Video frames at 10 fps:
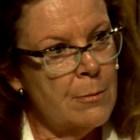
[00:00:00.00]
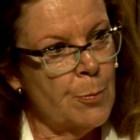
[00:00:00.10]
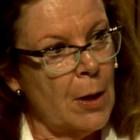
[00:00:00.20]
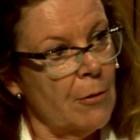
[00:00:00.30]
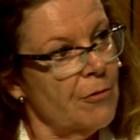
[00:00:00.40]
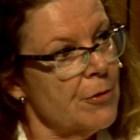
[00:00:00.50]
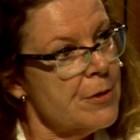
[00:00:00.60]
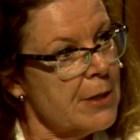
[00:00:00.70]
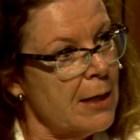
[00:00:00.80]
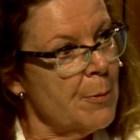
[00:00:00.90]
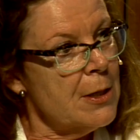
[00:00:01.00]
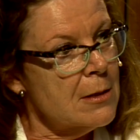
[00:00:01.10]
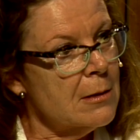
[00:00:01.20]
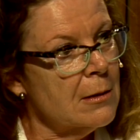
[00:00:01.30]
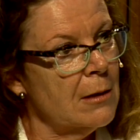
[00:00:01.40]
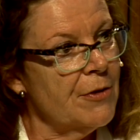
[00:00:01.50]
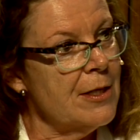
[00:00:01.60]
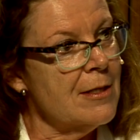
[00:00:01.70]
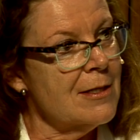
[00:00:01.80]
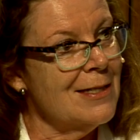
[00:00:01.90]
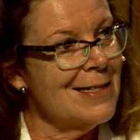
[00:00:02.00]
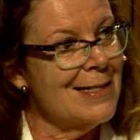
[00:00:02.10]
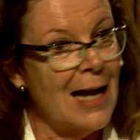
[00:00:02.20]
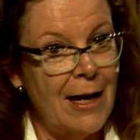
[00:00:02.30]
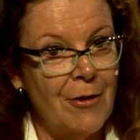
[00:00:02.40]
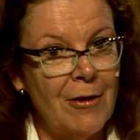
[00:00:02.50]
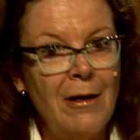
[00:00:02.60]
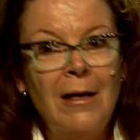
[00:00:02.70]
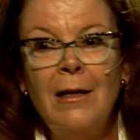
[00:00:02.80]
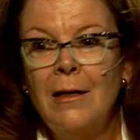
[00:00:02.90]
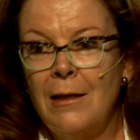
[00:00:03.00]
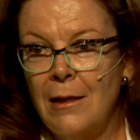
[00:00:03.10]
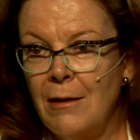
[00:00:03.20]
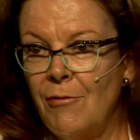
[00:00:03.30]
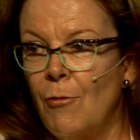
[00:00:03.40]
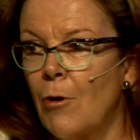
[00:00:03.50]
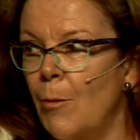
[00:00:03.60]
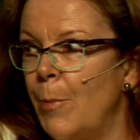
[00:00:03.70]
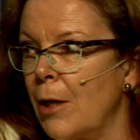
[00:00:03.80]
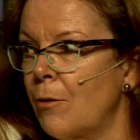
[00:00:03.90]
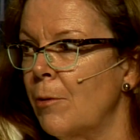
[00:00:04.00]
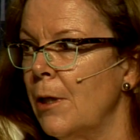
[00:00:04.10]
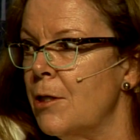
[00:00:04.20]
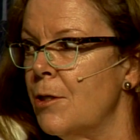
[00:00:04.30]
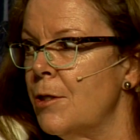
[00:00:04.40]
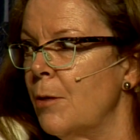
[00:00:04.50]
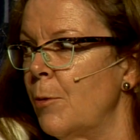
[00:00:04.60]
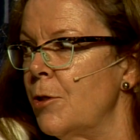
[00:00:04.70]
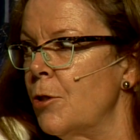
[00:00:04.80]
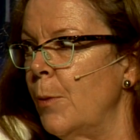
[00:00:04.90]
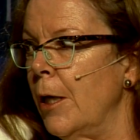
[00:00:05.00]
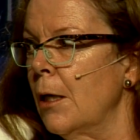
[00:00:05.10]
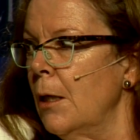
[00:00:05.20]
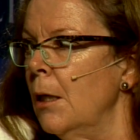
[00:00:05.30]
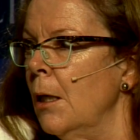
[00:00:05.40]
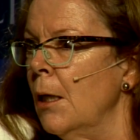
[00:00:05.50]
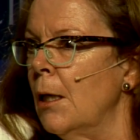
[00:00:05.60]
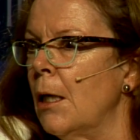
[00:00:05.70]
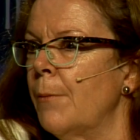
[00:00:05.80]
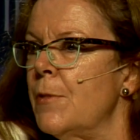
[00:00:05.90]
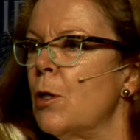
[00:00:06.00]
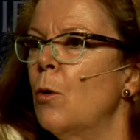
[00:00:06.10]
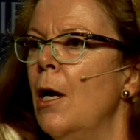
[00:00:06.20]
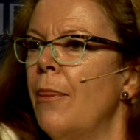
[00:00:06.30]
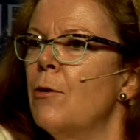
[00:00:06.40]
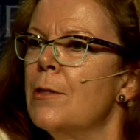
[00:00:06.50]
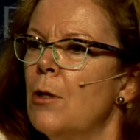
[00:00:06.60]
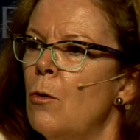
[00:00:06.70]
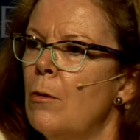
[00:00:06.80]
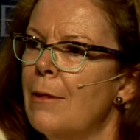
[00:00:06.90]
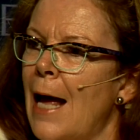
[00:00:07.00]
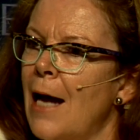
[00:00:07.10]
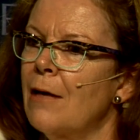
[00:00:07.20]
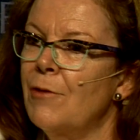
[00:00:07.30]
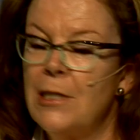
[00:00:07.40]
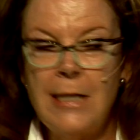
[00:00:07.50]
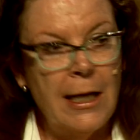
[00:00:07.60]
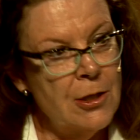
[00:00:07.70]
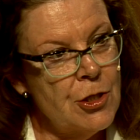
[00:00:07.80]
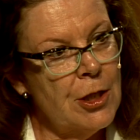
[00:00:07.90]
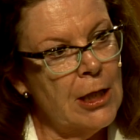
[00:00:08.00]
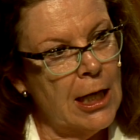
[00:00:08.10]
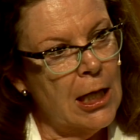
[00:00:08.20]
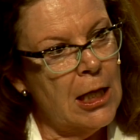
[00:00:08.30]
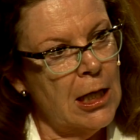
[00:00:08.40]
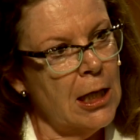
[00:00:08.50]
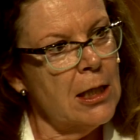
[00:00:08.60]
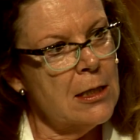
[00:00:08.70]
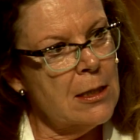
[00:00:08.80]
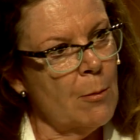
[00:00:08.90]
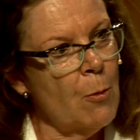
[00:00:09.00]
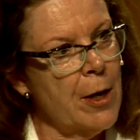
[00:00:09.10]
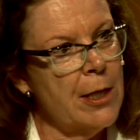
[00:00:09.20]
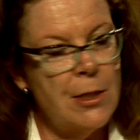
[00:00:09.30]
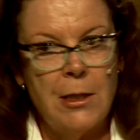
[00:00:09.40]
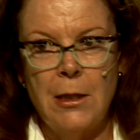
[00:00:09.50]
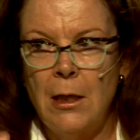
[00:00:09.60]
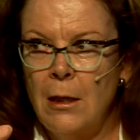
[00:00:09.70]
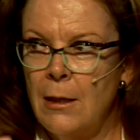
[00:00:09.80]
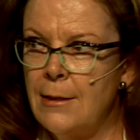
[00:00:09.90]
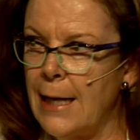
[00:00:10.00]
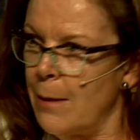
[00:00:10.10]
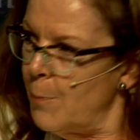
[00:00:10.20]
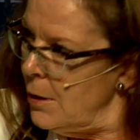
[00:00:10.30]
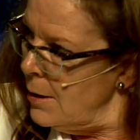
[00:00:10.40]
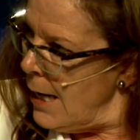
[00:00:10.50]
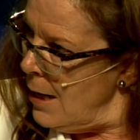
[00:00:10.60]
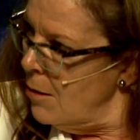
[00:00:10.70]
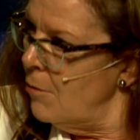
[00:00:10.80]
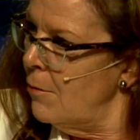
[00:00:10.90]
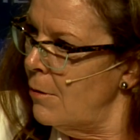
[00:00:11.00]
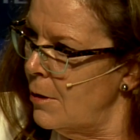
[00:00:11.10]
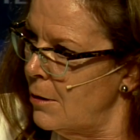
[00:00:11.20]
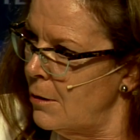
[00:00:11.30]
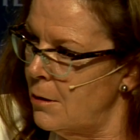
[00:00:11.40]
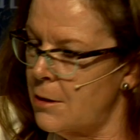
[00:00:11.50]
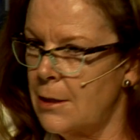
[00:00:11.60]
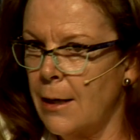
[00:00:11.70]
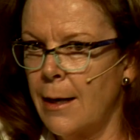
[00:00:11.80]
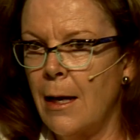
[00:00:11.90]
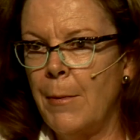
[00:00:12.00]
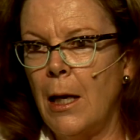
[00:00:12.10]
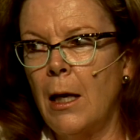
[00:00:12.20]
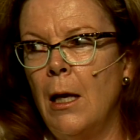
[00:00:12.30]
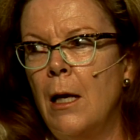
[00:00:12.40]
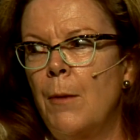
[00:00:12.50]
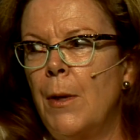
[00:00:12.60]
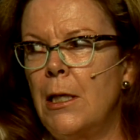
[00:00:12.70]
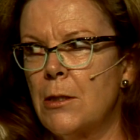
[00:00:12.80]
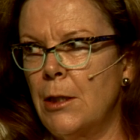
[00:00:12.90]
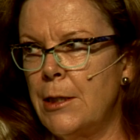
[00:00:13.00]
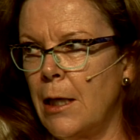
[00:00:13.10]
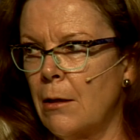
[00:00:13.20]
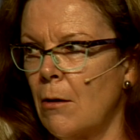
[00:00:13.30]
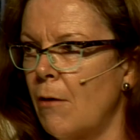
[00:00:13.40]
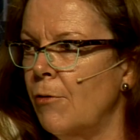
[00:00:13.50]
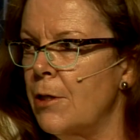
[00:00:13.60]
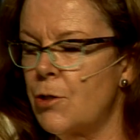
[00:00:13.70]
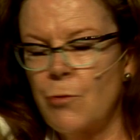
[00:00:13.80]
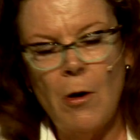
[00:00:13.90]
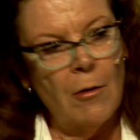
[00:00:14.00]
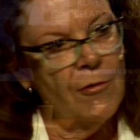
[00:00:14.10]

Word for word: powerful statement of his desire for a better relationship with Japan. So there's no lack of intention, I think, in some ways to dampen down this dynamic, but it's going to take an awfully strong